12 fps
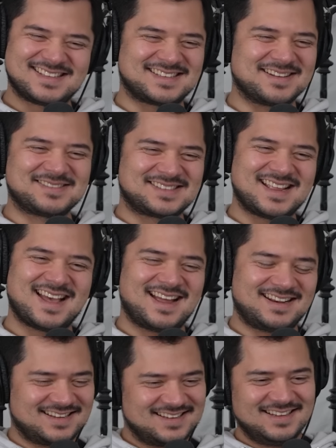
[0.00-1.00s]
so
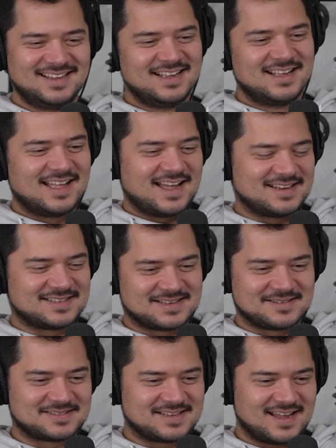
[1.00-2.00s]
sad. That is
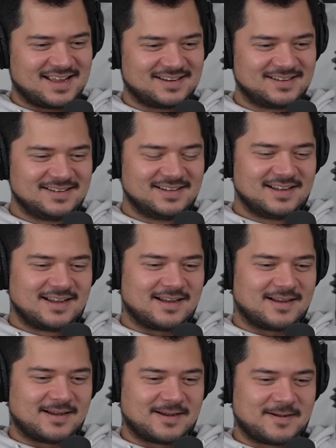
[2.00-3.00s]
so sad.
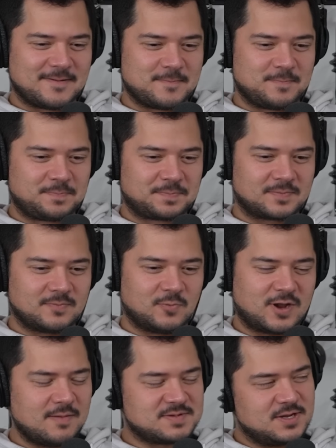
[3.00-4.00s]
Um,
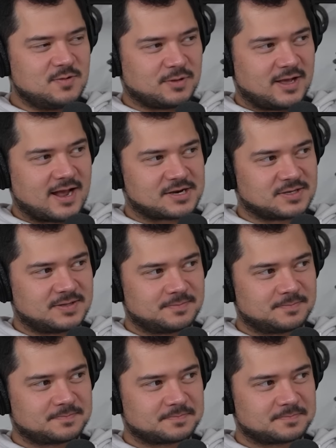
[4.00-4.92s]
what games do you play actually?